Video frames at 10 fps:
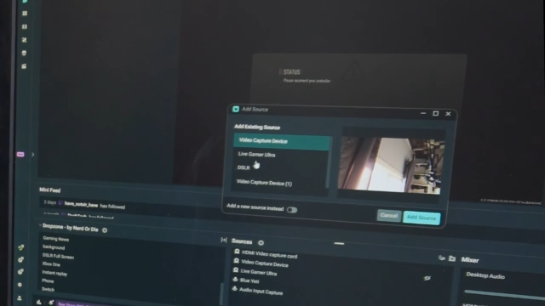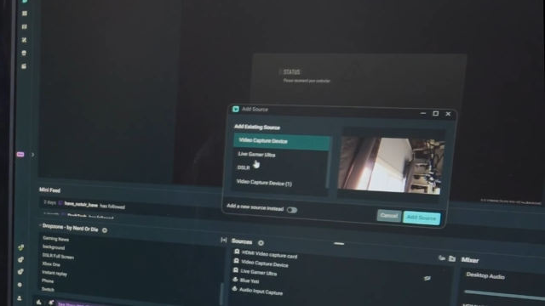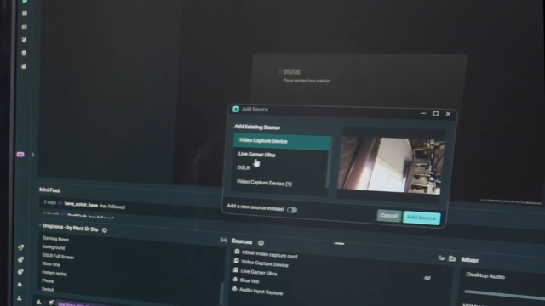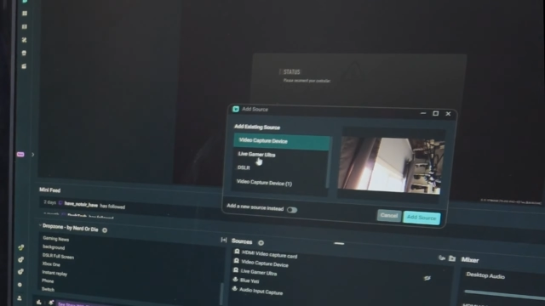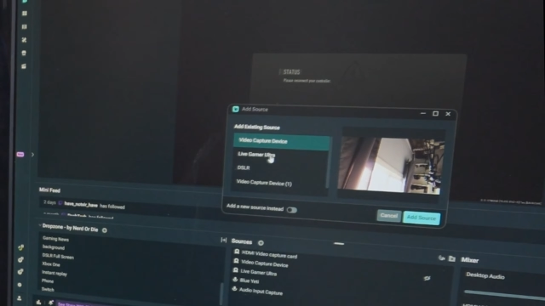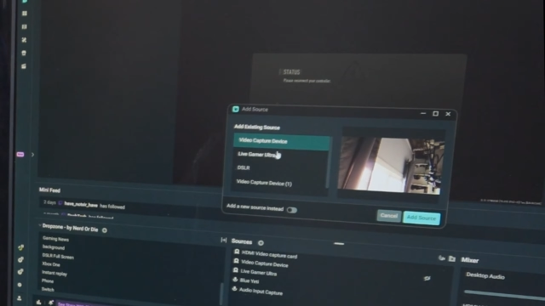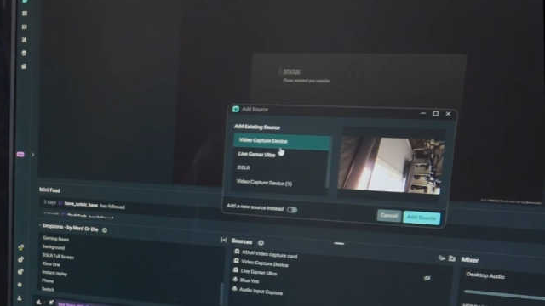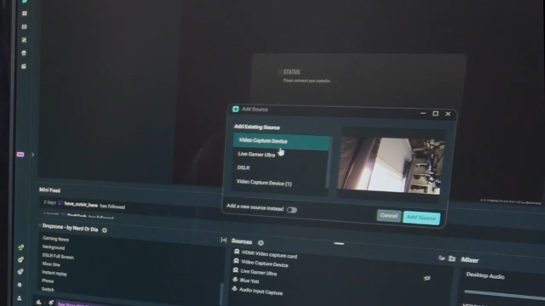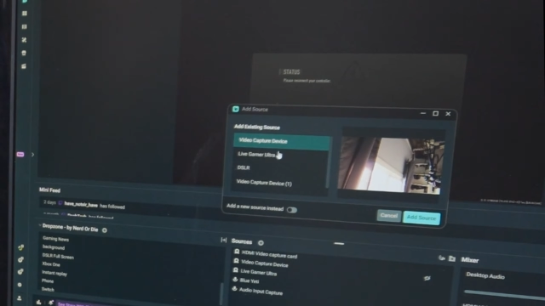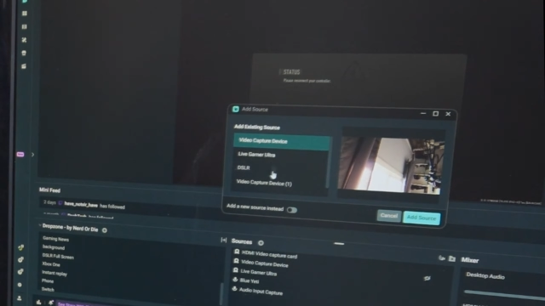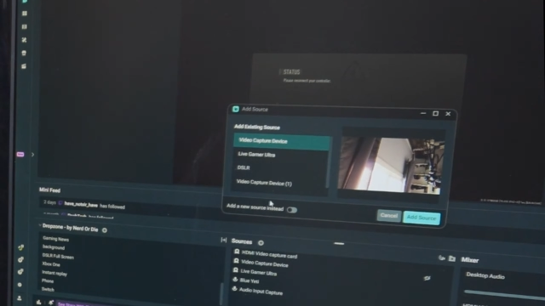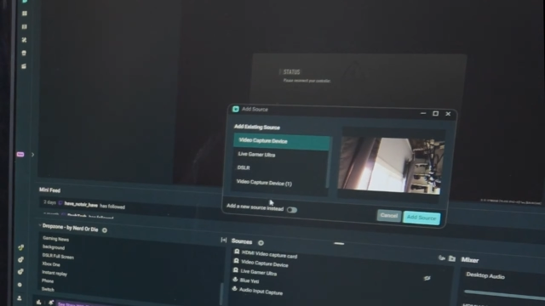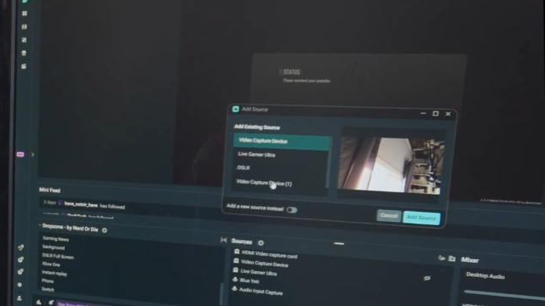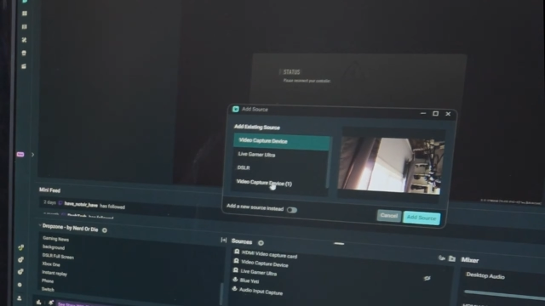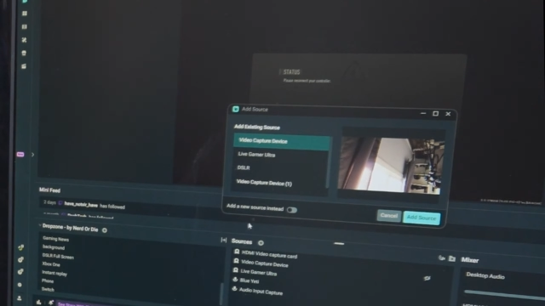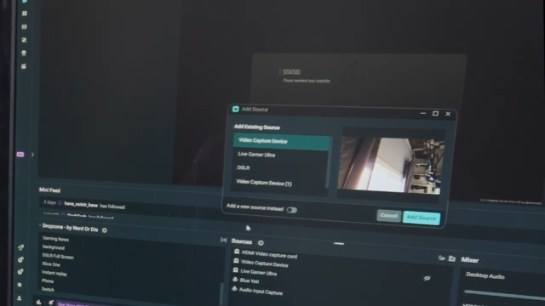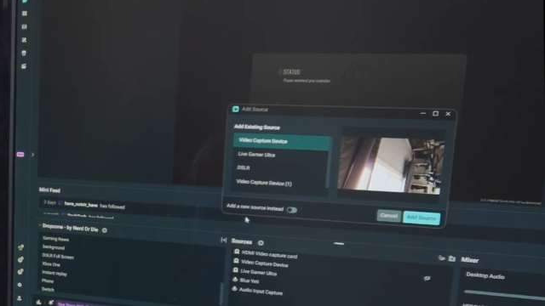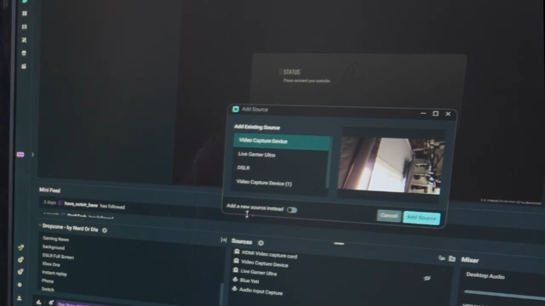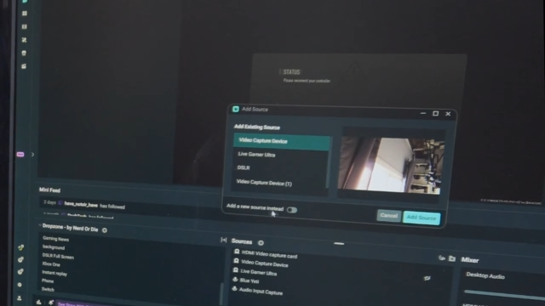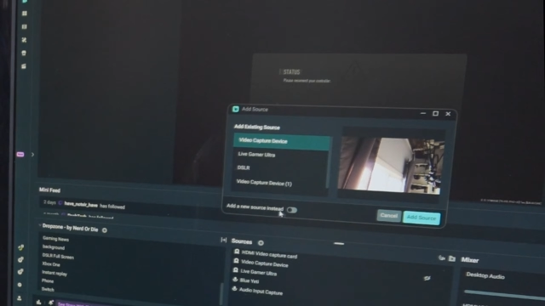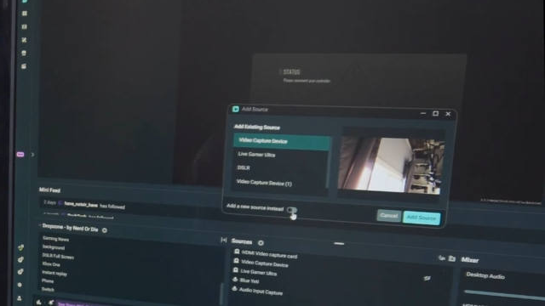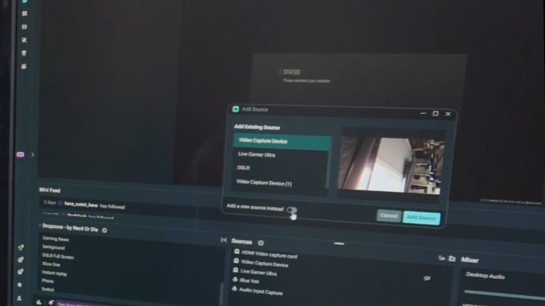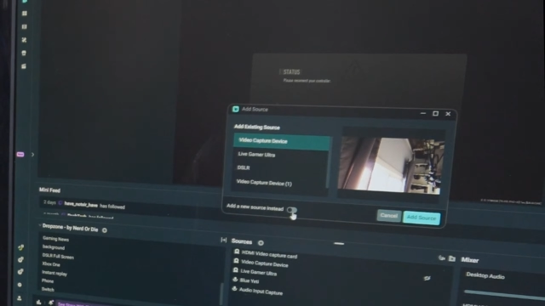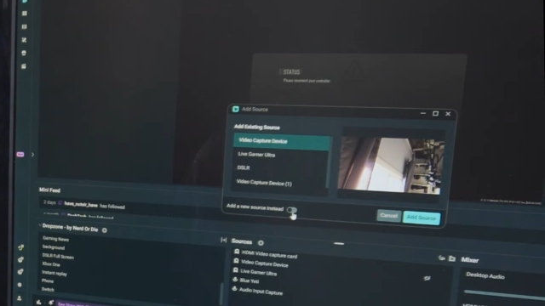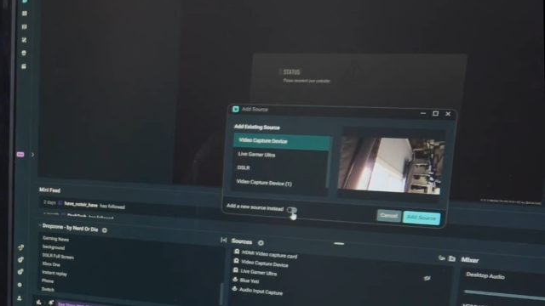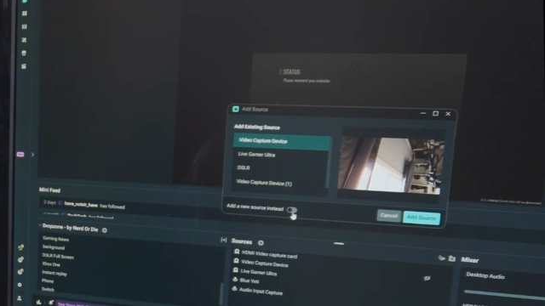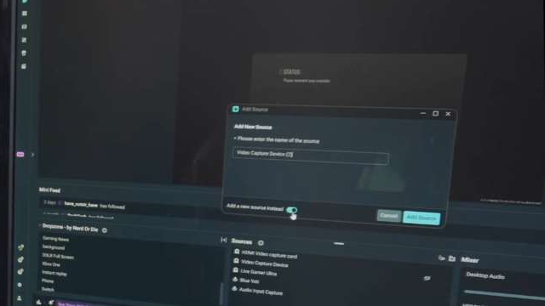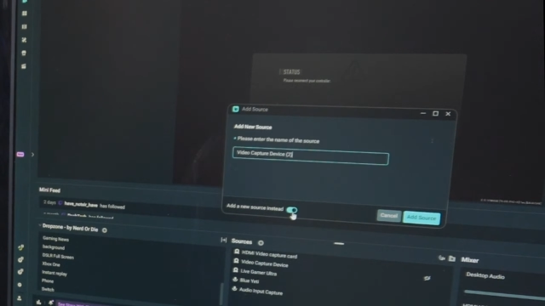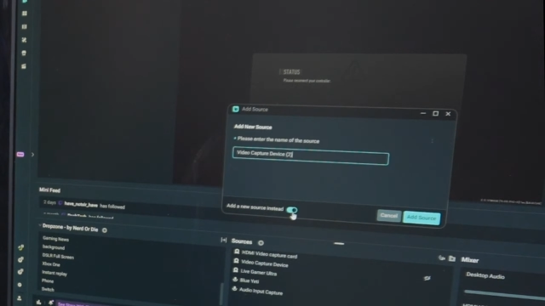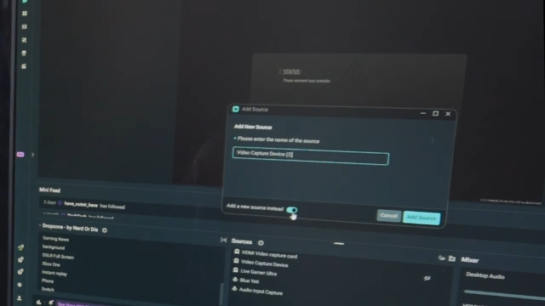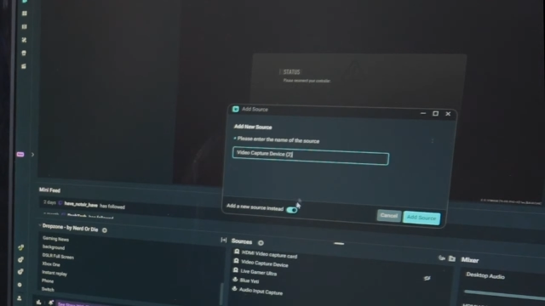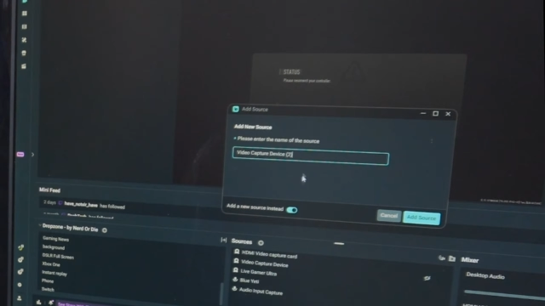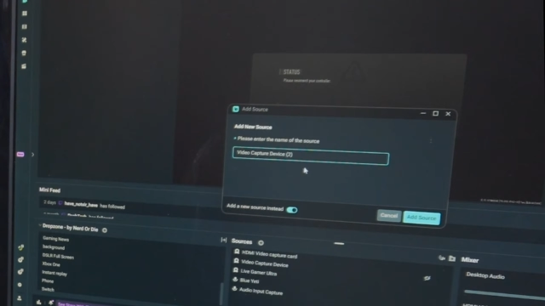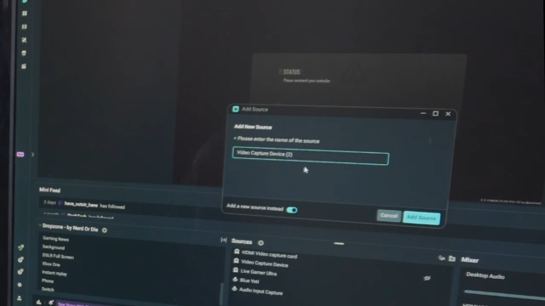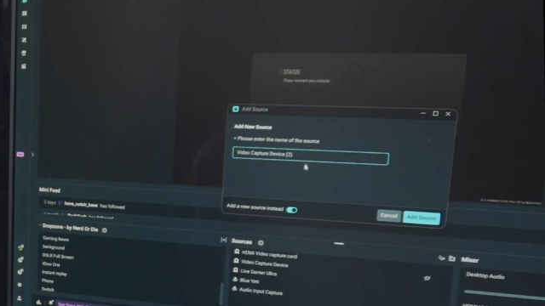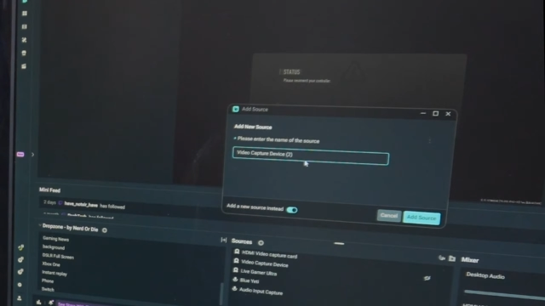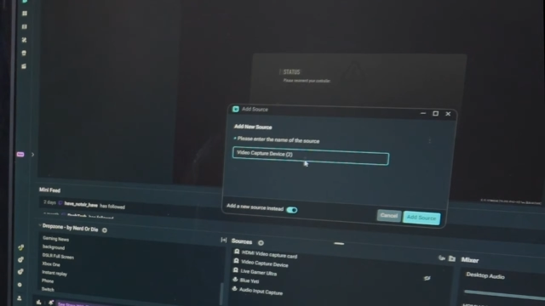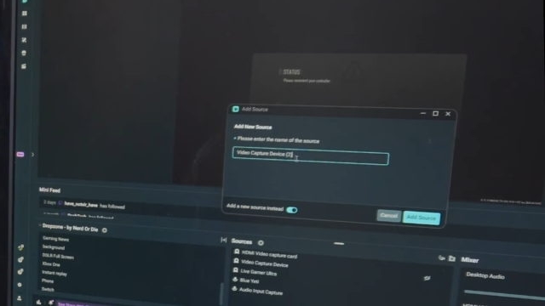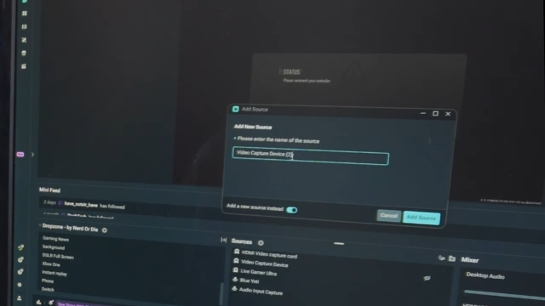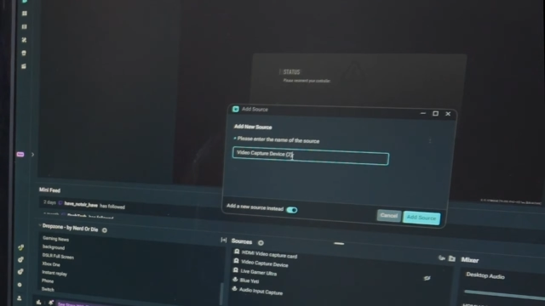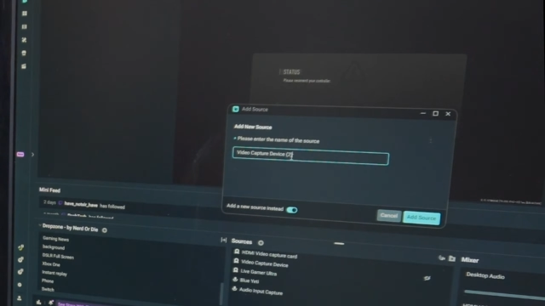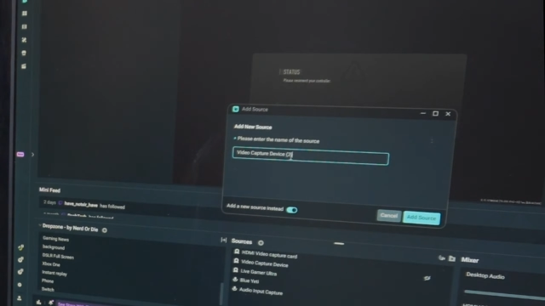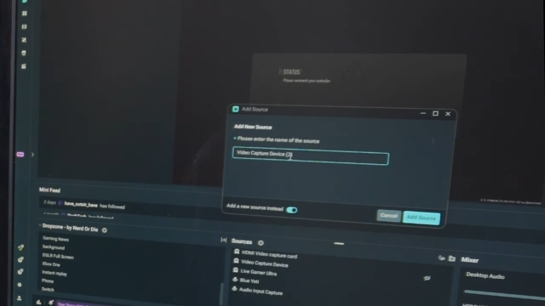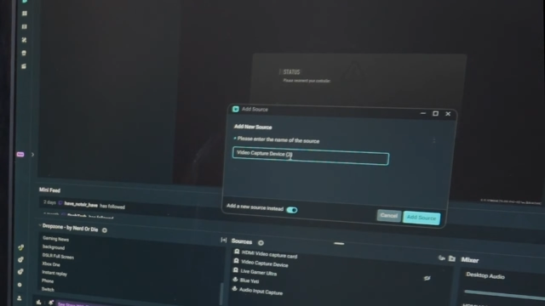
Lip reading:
No face is visible, so there are no lips to read.